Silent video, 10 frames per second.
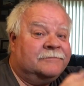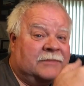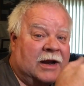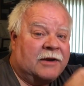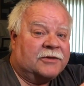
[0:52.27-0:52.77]

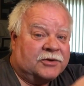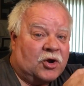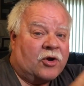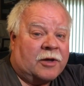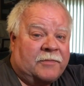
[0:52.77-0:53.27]
hair of the
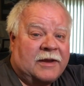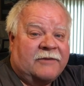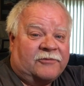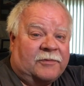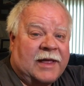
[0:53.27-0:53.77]
dog I bit you
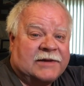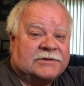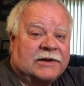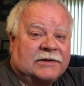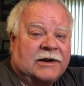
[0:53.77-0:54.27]
from last
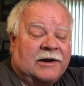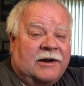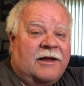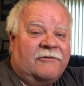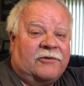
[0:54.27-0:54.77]
night there,
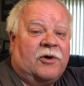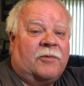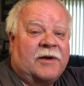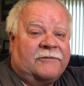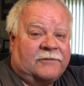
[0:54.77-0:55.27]
for all
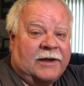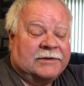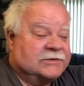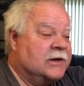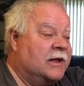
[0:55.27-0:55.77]
my
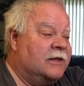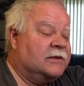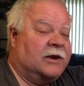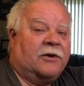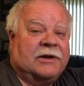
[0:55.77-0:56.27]
friends
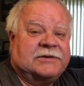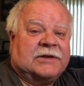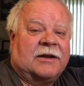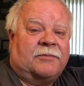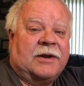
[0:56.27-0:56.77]
that already
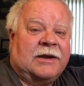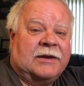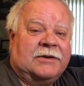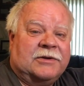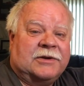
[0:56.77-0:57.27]

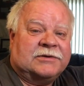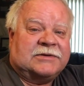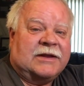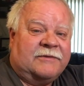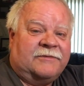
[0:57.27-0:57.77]
celebrated New Year's
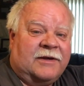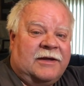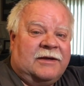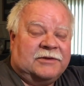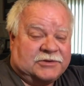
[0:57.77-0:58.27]
Eve
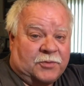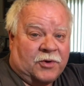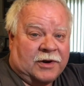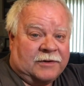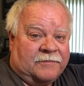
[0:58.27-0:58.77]
this
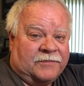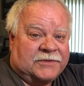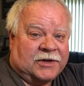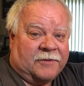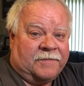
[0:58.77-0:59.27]
morning.
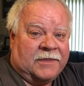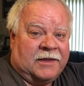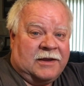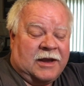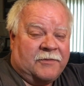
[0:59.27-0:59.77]
So
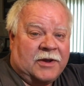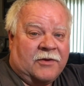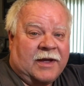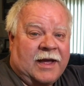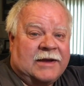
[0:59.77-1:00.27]
here we go,
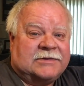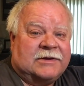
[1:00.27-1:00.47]
guys.